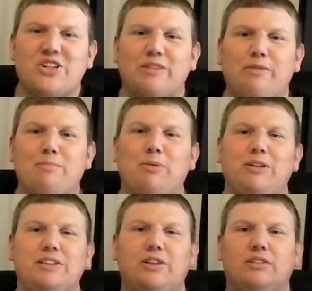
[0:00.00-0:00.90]
gentlemen,
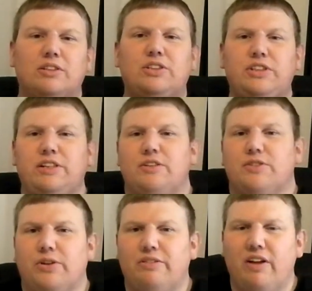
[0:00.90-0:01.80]
boys and girls,
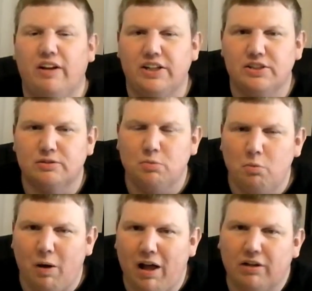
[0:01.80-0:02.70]
children of all ages,
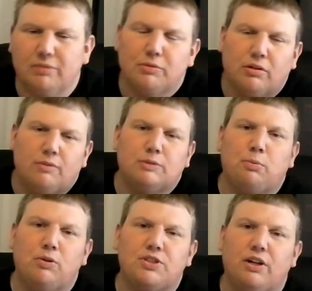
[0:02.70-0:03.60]
welcome to Robert
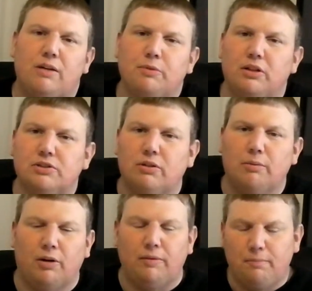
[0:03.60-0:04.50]
Sports Show. I'm your host,
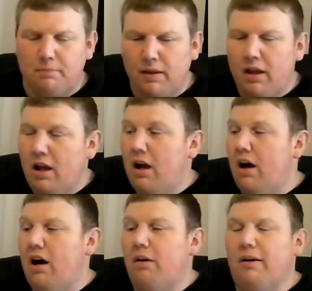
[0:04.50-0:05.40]
Robert.
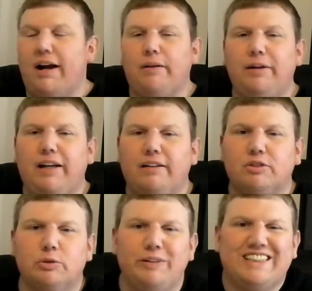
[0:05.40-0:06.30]
All right, we have
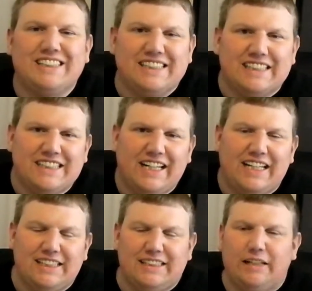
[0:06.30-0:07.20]
Sweet 16
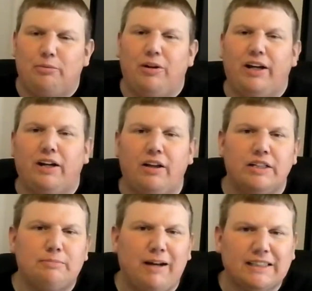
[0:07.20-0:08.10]
NCAA
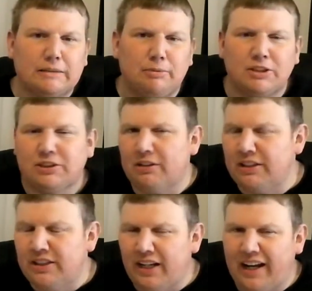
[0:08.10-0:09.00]
college basketball
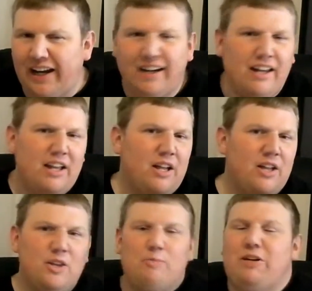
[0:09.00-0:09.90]
starting today.
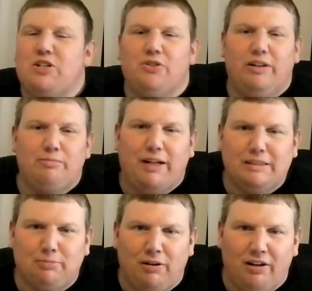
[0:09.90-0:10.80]
The Major League
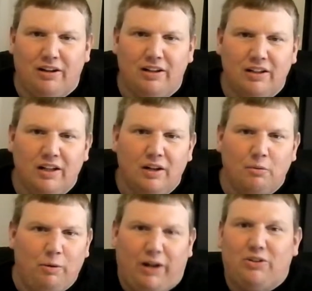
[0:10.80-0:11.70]
Baseball
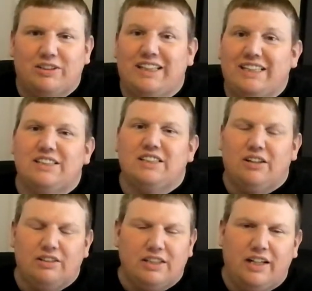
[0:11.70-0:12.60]
regular season
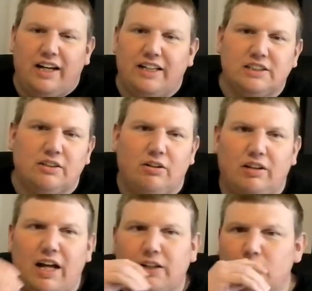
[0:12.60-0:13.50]
starts today, so a
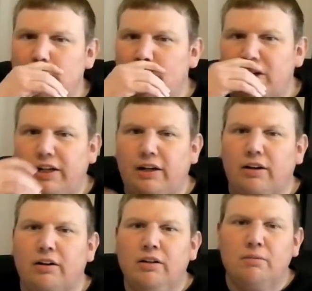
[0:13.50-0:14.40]
lot going on
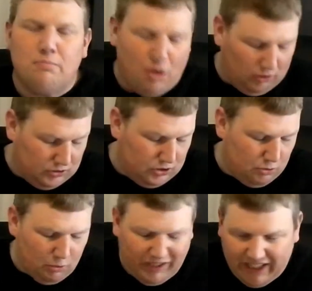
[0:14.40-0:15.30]
here. March
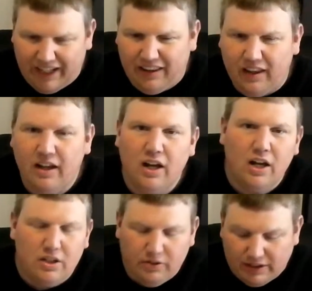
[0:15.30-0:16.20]
28th,
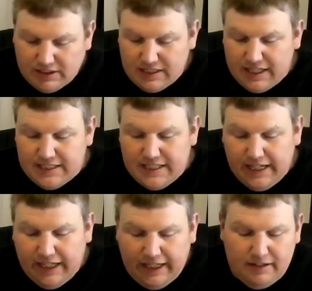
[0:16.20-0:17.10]

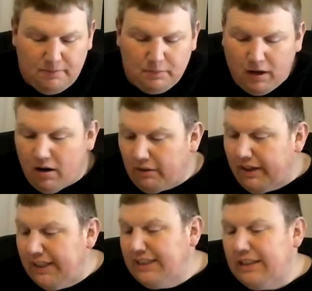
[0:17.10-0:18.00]
2018. All
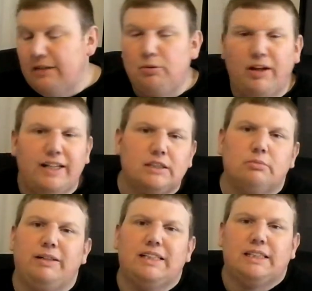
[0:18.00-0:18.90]
right, NCAA
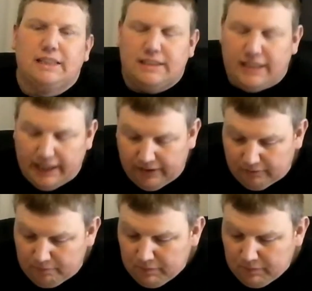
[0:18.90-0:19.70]
Sweet 16.